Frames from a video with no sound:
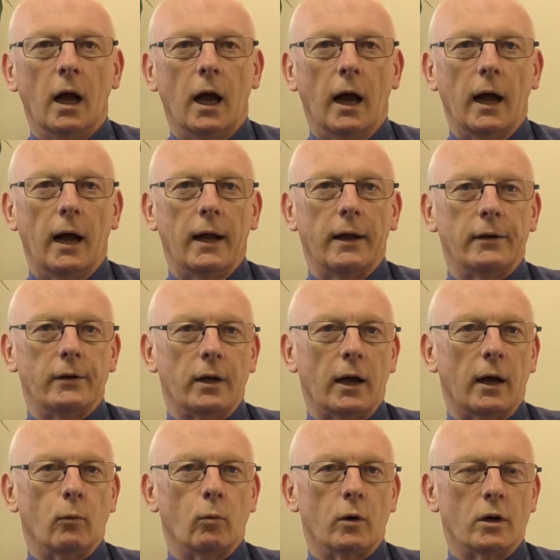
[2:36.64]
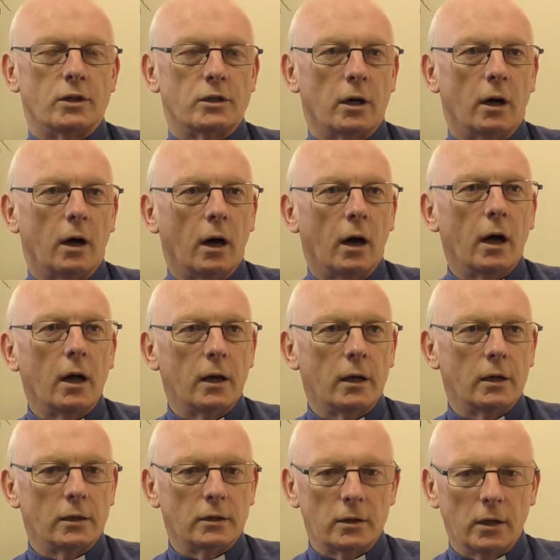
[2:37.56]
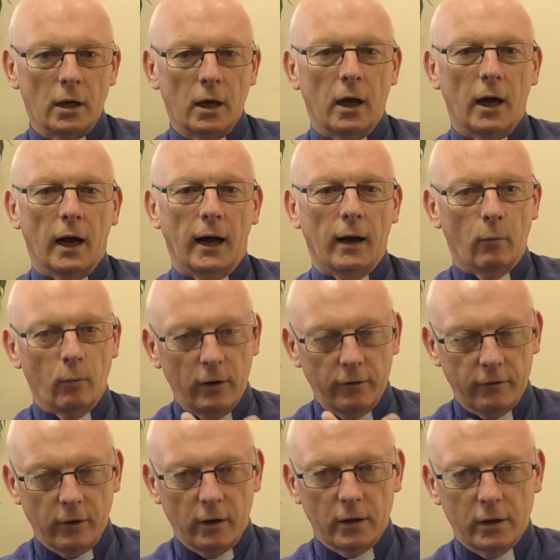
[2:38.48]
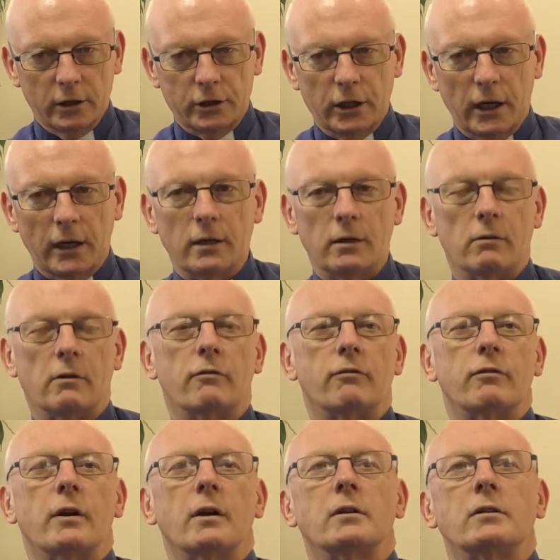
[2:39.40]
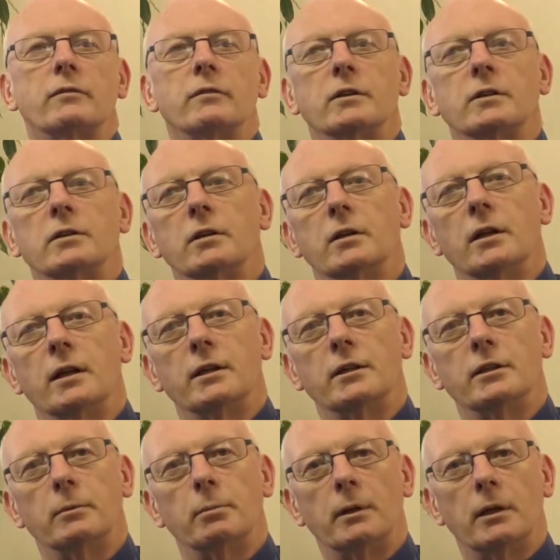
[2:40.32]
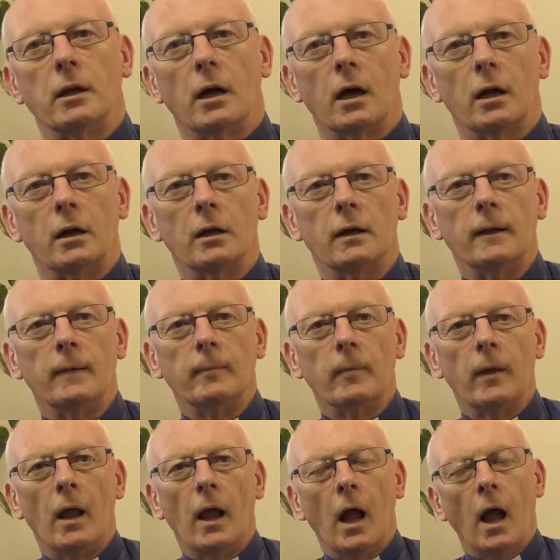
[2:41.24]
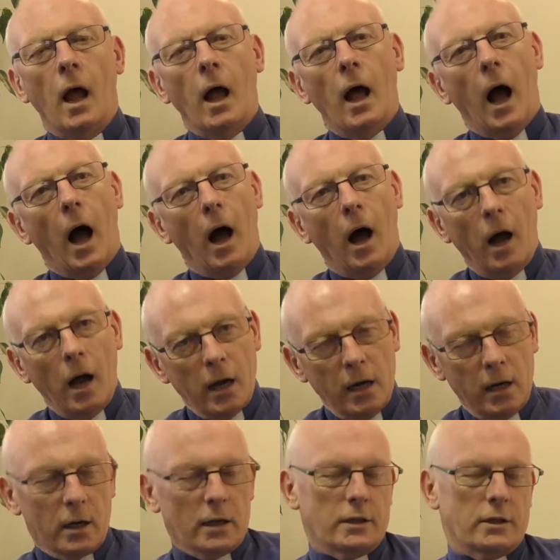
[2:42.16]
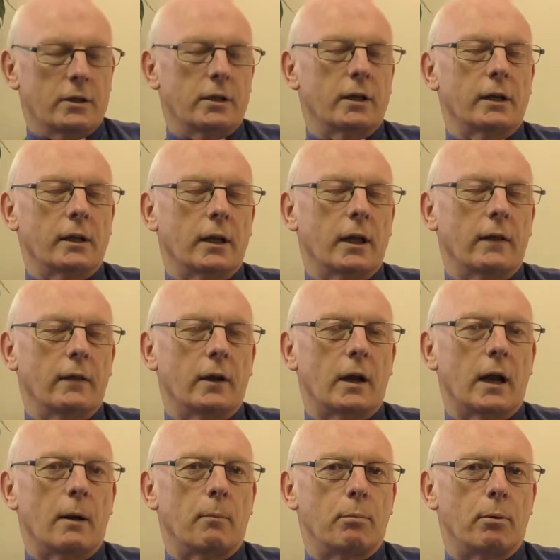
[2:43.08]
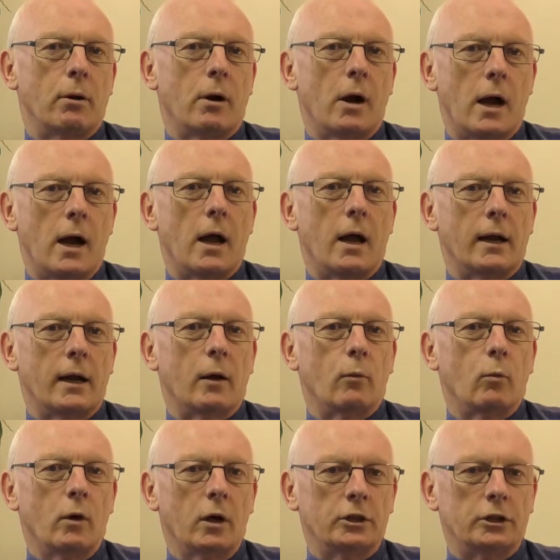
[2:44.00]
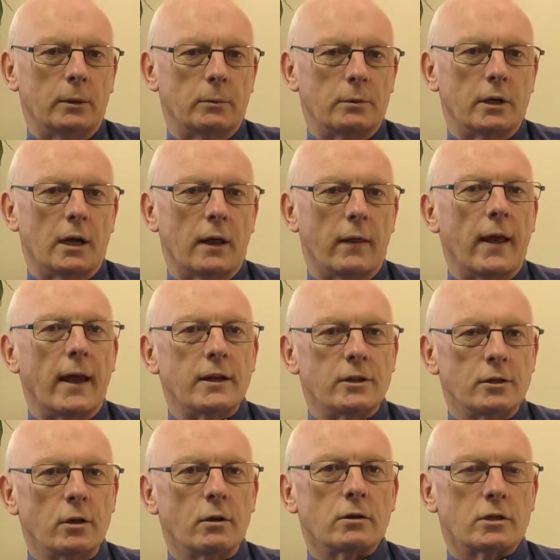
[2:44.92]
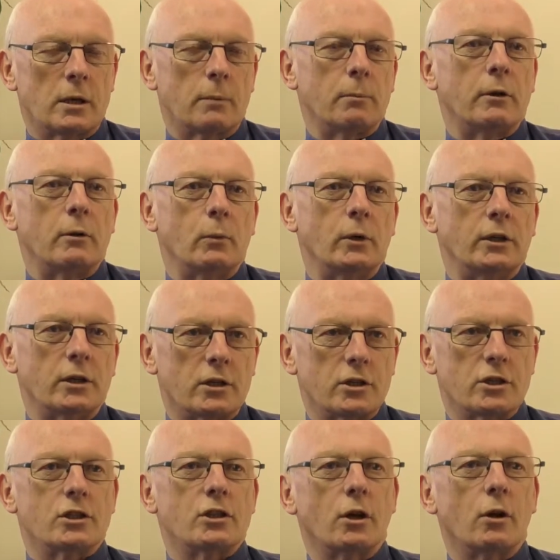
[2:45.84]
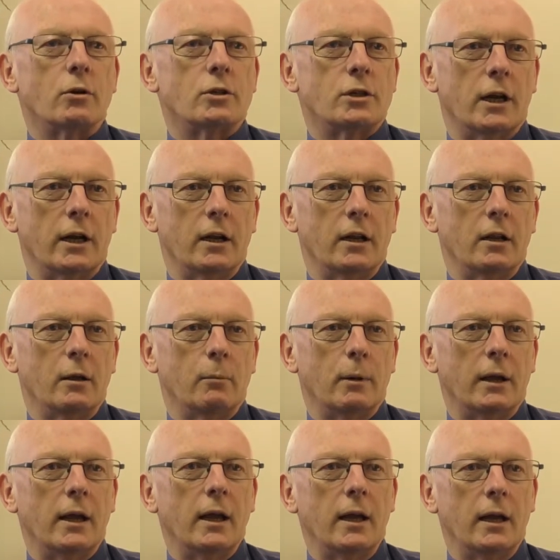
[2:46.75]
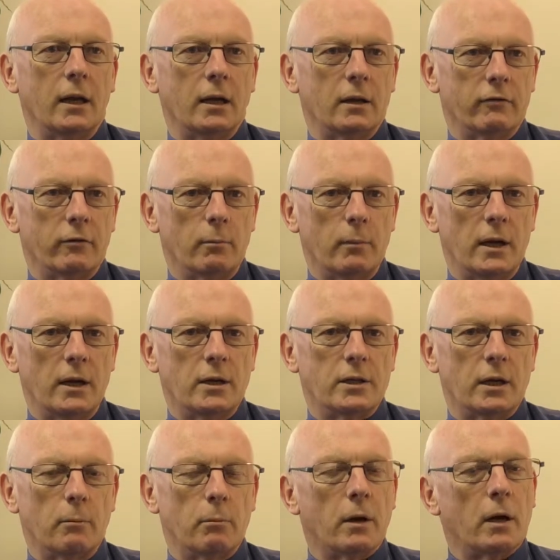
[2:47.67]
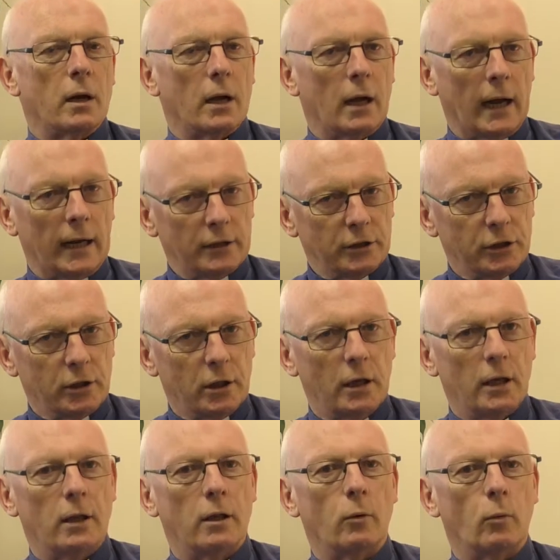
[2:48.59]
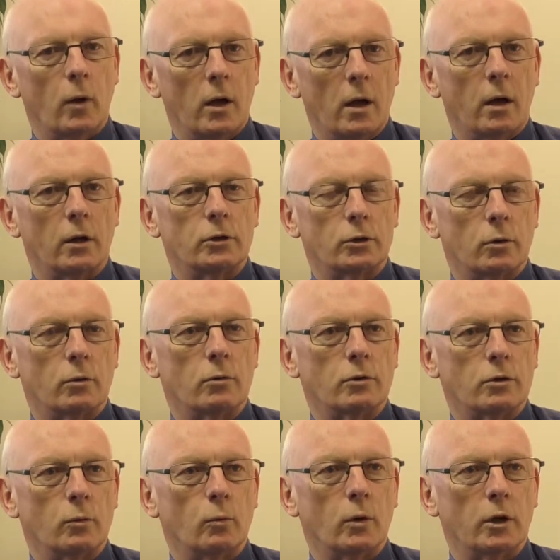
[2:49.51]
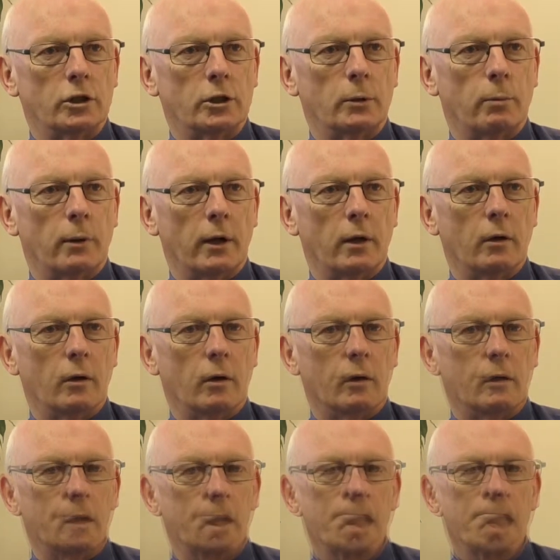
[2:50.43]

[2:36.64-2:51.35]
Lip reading: and we're tired, and we've got an agenda in front of us that needs to be done. I like to think then that our prayer and our worship together is not something we just slot in at the beginning of a meeting, but actually that we are drawn to worshipping God.